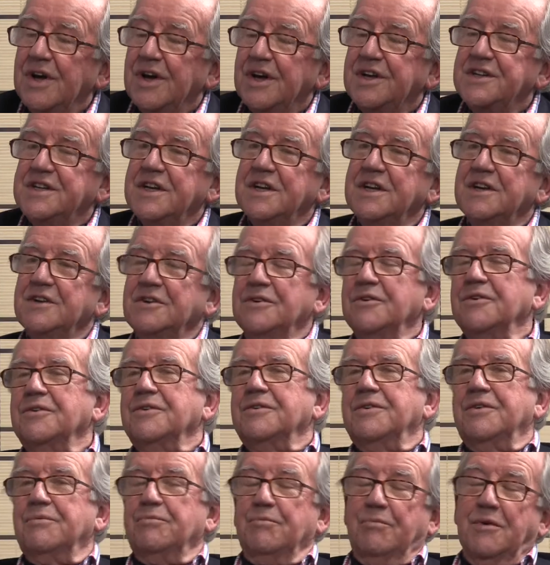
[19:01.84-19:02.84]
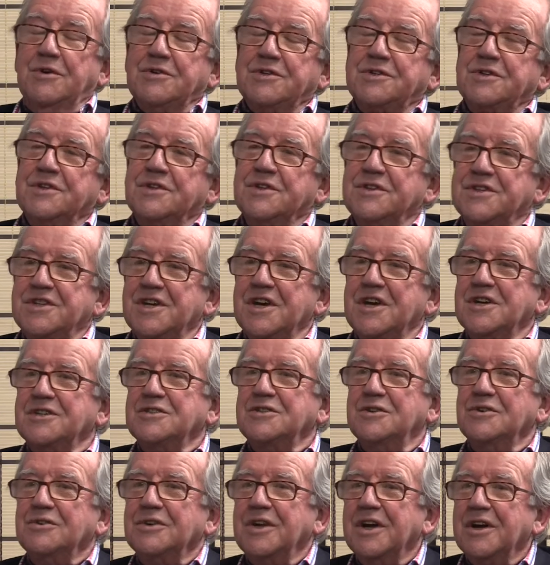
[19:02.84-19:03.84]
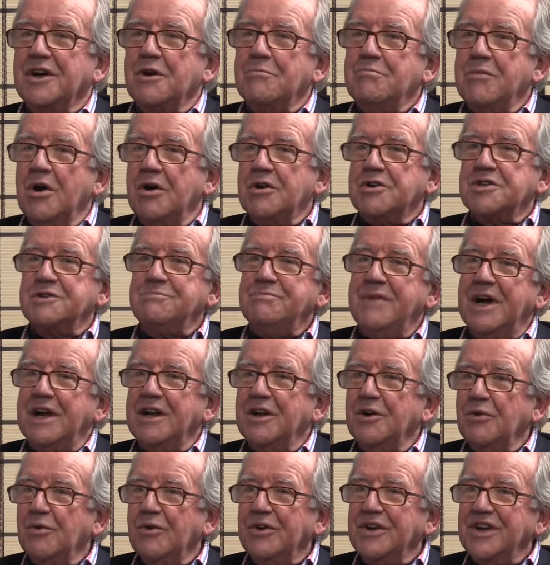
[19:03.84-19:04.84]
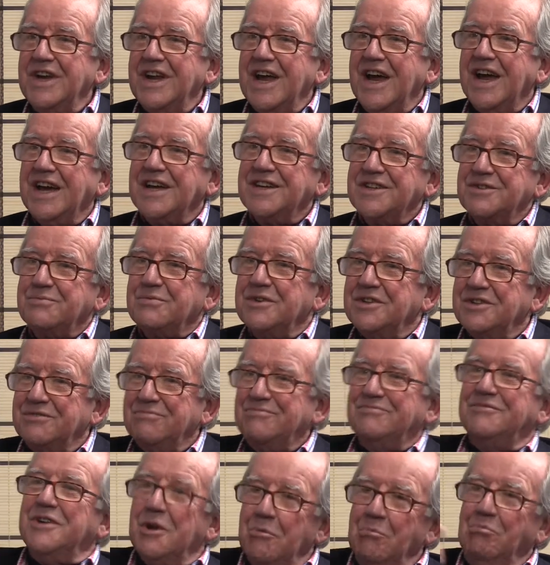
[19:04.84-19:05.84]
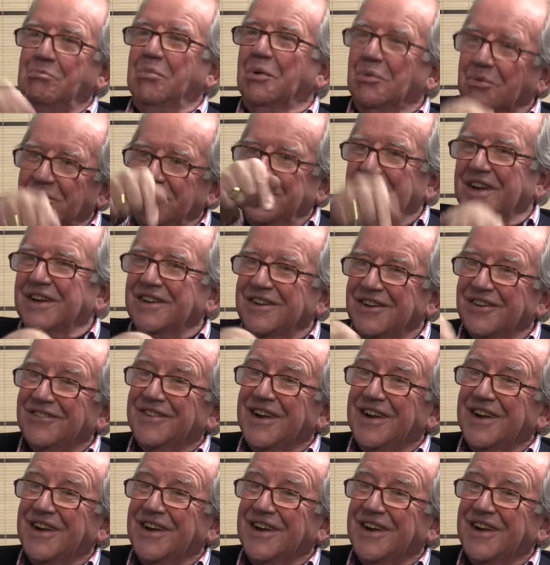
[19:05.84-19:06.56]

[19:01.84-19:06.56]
until most of the chairs looked like a marshmallow on legs with dimples in,